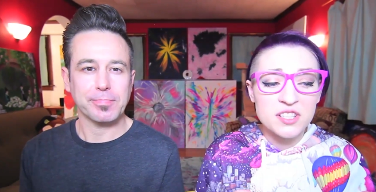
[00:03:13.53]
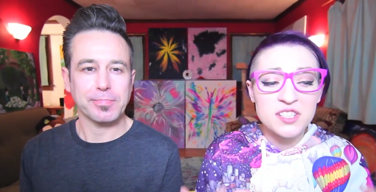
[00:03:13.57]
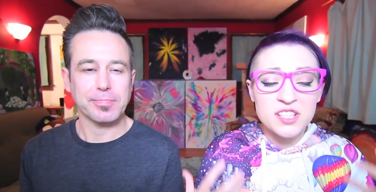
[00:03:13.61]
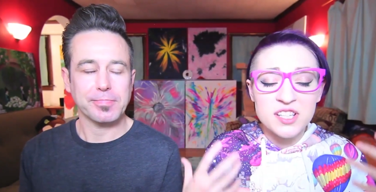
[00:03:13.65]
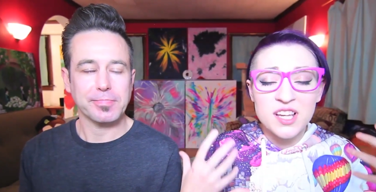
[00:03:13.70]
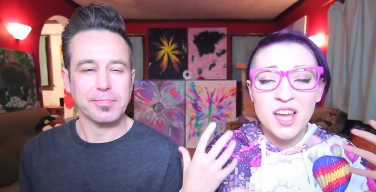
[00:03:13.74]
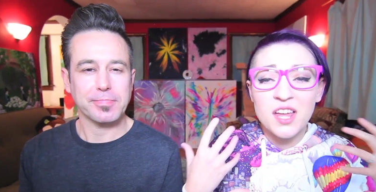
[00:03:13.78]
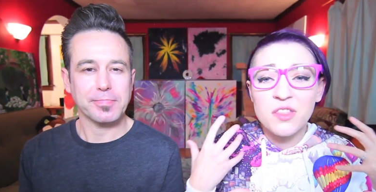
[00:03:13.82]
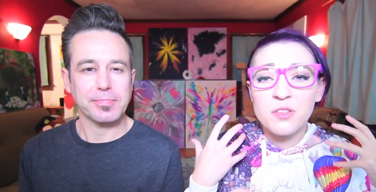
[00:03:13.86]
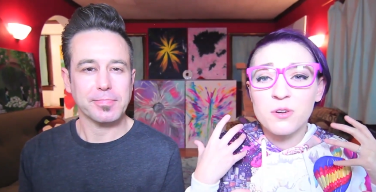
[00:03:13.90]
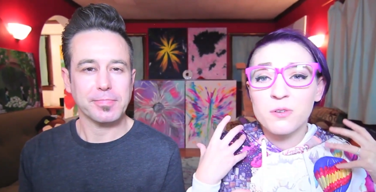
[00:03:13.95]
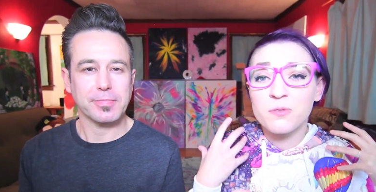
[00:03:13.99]

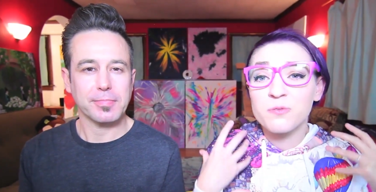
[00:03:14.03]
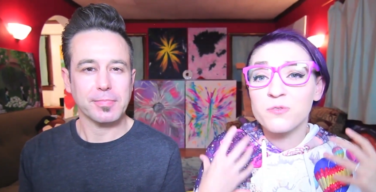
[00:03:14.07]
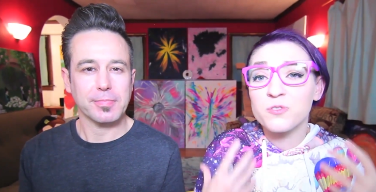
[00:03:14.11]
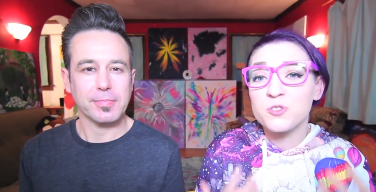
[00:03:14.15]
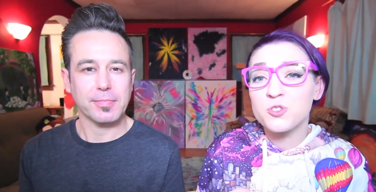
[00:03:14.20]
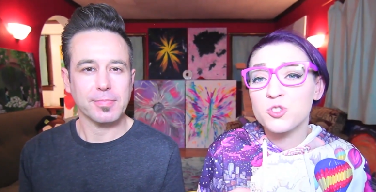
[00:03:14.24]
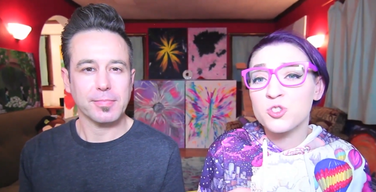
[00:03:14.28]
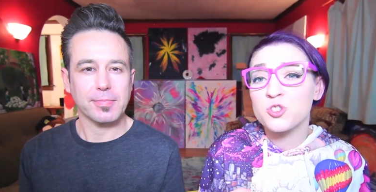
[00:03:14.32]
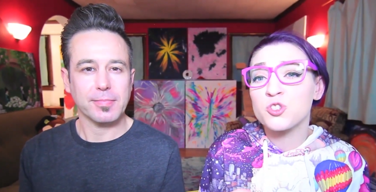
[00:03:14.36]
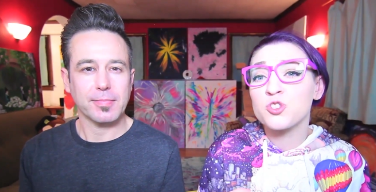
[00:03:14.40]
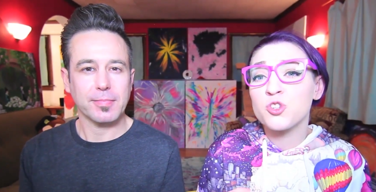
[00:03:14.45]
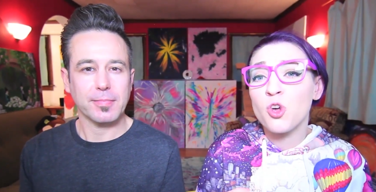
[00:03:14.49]
Speaker 1: together for
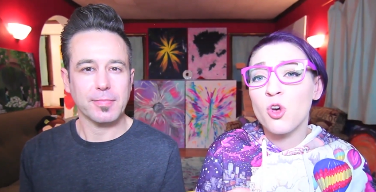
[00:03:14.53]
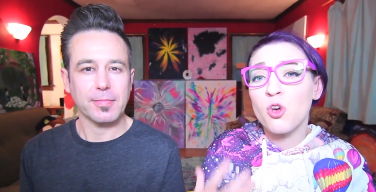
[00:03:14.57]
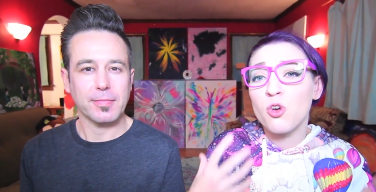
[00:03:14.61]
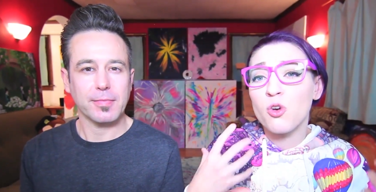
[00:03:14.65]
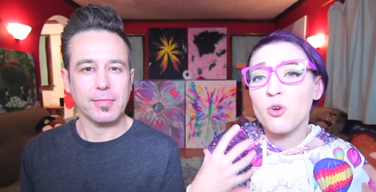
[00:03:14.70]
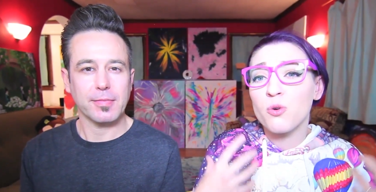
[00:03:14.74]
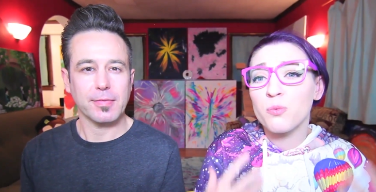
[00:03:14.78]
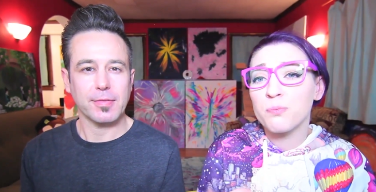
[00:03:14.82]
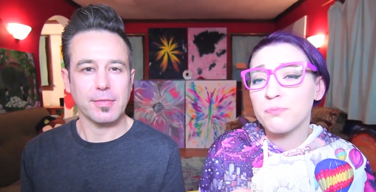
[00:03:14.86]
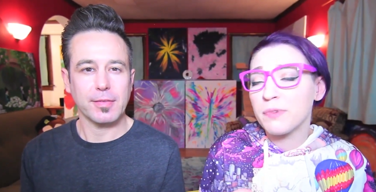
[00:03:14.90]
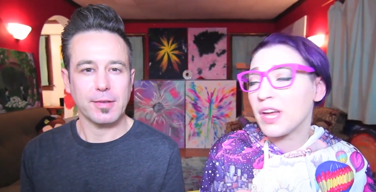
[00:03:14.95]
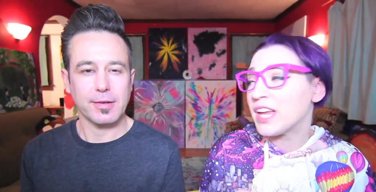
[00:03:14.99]

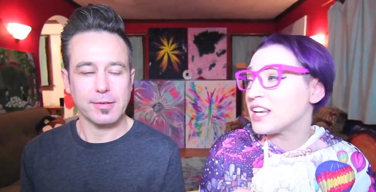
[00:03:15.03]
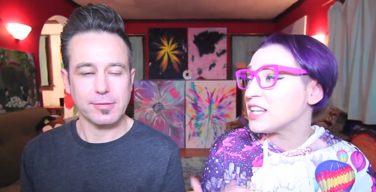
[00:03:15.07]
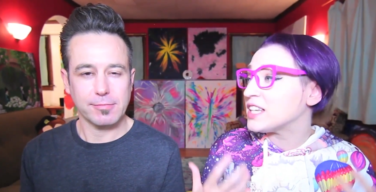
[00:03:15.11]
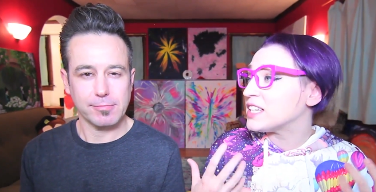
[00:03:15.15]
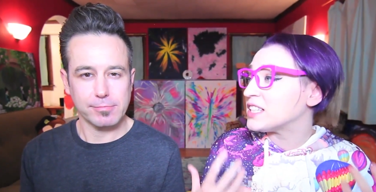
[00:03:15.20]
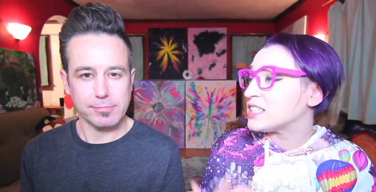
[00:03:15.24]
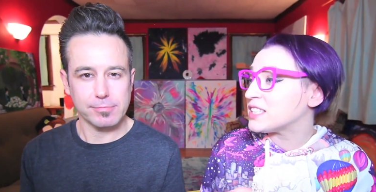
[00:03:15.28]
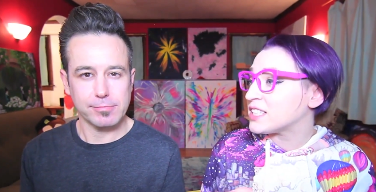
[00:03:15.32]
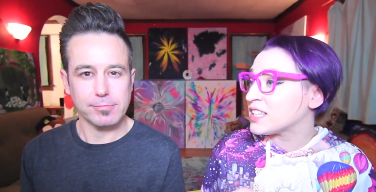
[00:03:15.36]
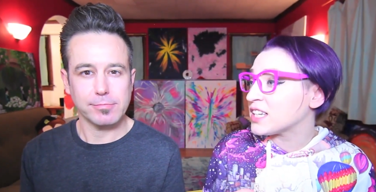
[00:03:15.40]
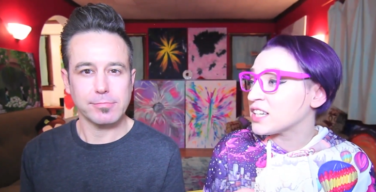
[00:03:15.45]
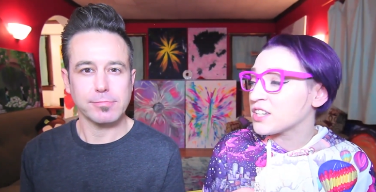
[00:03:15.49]
so many
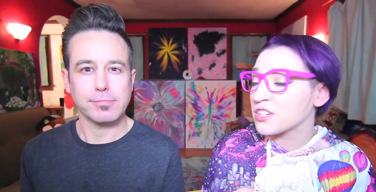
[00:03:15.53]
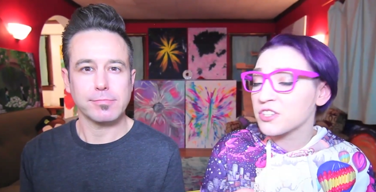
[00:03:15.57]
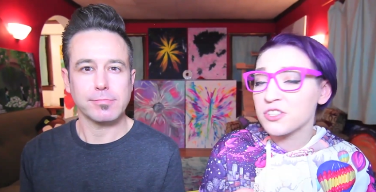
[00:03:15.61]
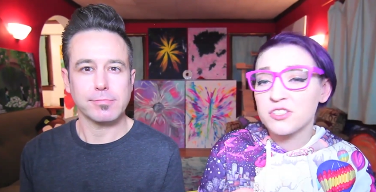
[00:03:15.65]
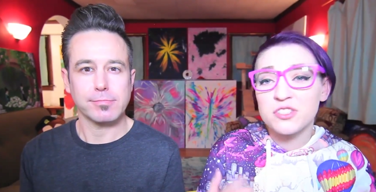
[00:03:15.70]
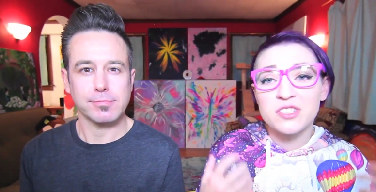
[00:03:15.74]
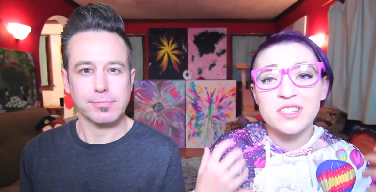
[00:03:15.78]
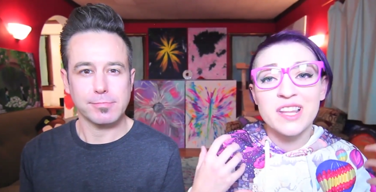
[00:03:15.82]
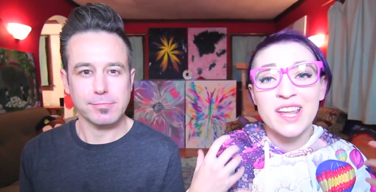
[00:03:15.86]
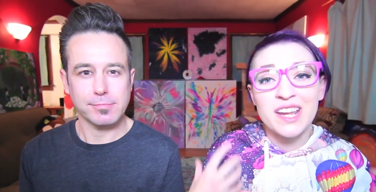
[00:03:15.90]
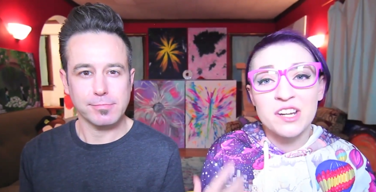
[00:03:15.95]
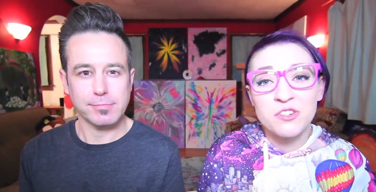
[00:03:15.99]

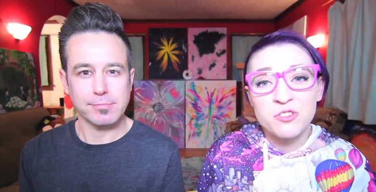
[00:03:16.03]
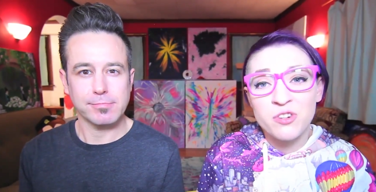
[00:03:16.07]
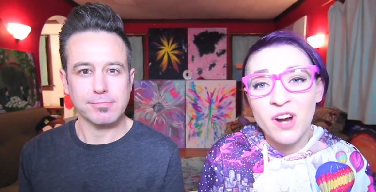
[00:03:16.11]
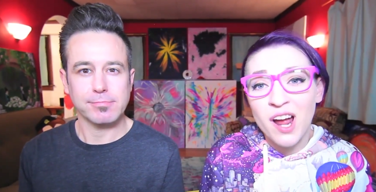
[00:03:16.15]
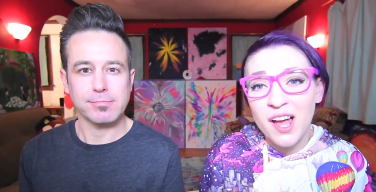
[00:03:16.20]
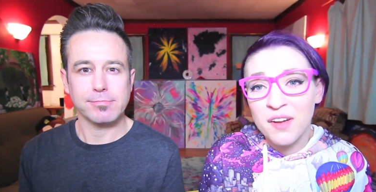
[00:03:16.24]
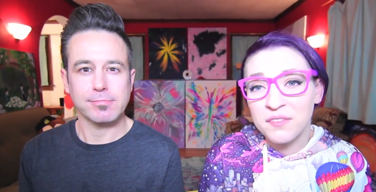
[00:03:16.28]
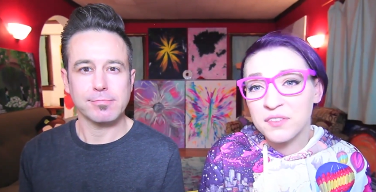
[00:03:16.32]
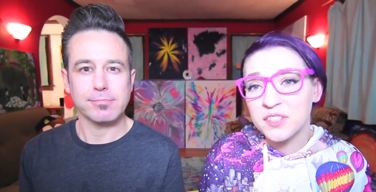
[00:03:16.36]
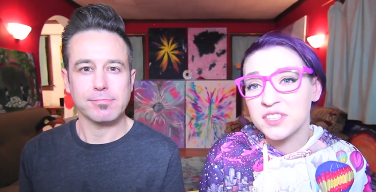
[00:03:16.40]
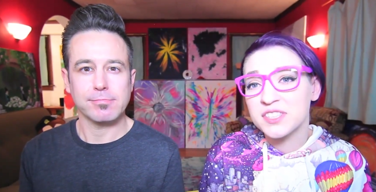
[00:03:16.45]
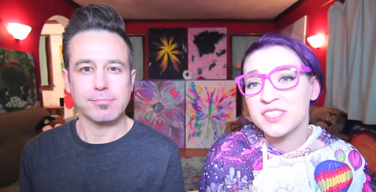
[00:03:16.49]
years they
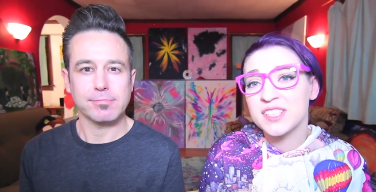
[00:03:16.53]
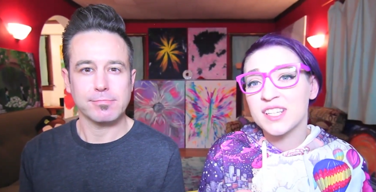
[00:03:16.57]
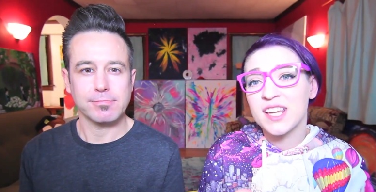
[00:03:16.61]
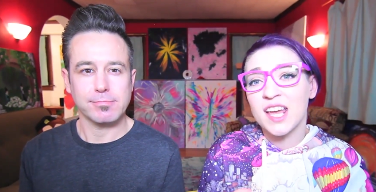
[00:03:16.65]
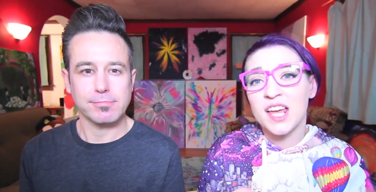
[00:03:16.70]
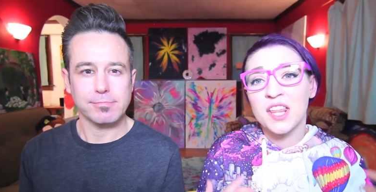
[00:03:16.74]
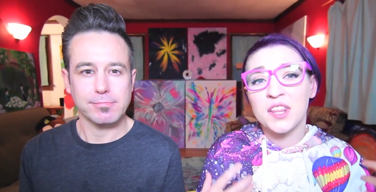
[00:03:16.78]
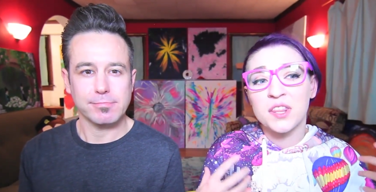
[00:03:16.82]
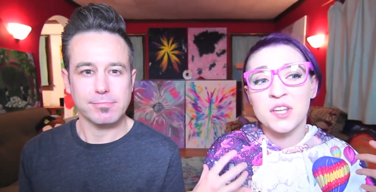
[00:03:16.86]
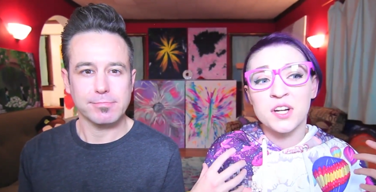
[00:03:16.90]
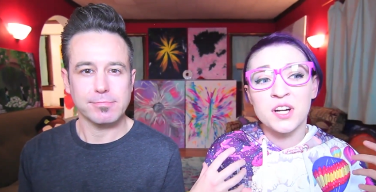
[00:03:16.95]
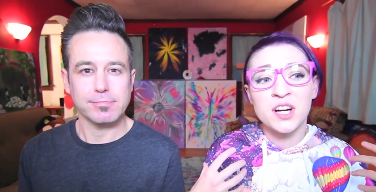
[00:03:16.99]
traveled
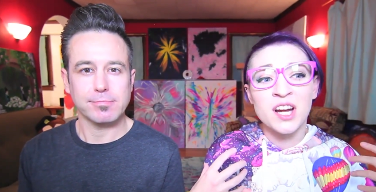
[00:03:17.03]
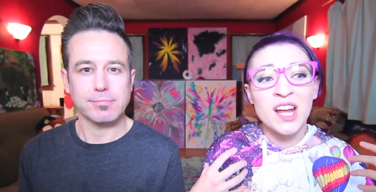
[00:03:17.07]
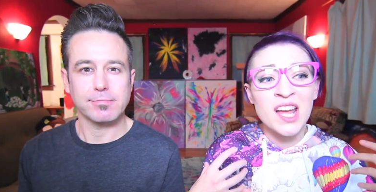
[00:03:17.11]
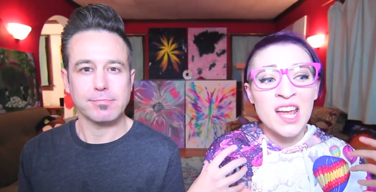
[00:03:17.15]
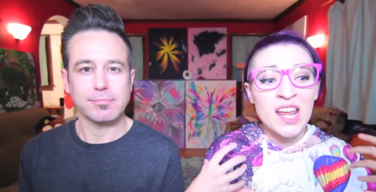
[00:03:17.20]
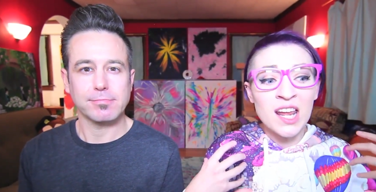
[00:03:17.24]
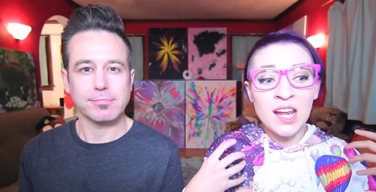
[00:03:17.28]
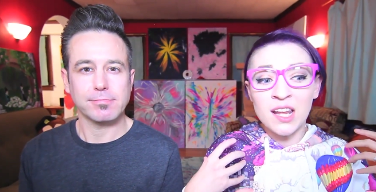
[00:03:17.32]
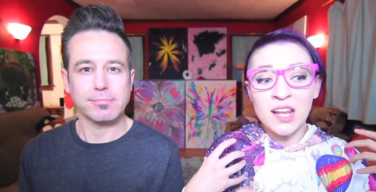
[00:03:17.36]
together,